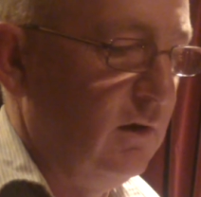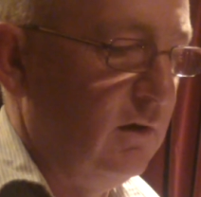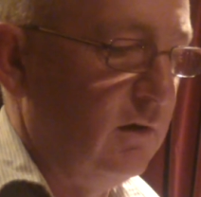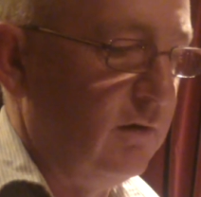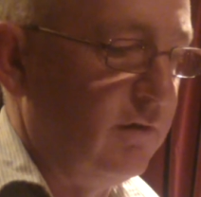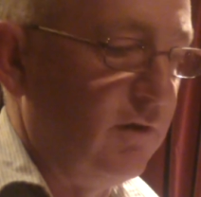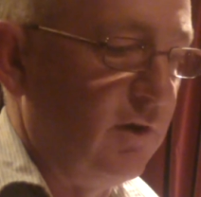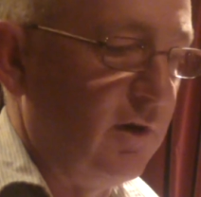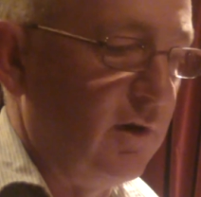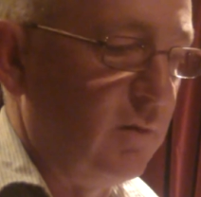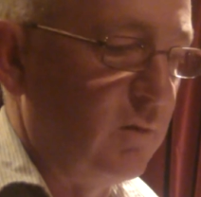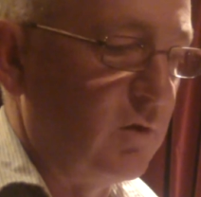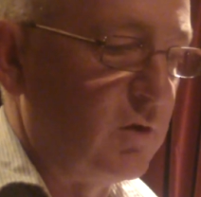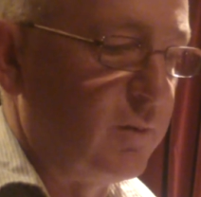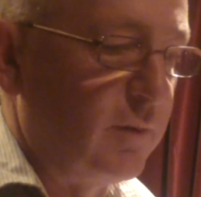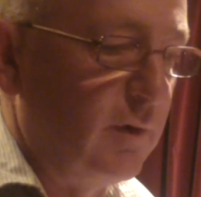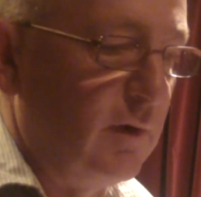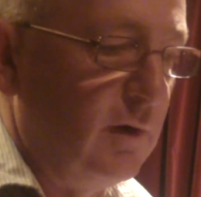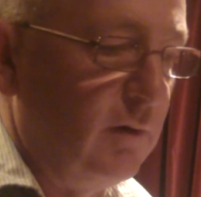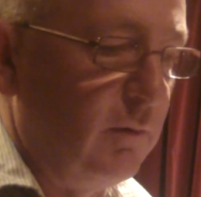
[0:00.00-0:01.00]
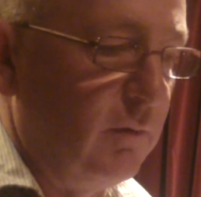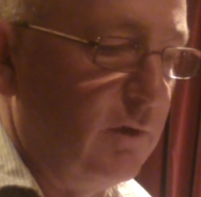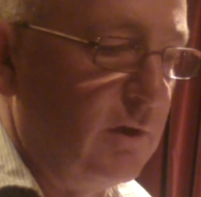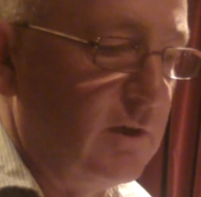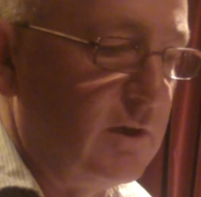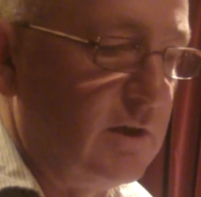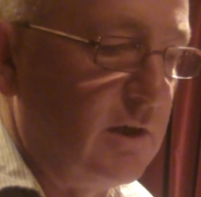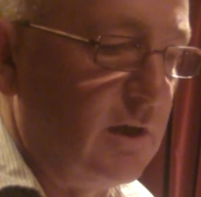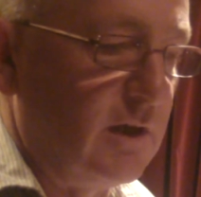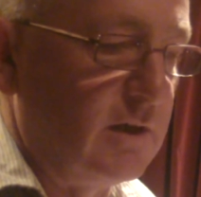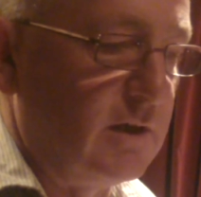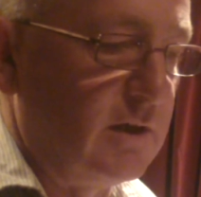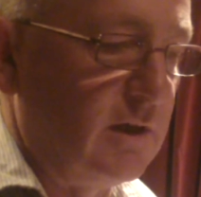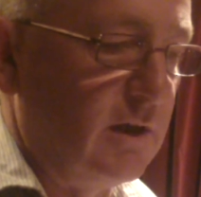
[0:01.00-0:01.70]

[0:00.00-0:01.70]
The fire must be lit with the sticks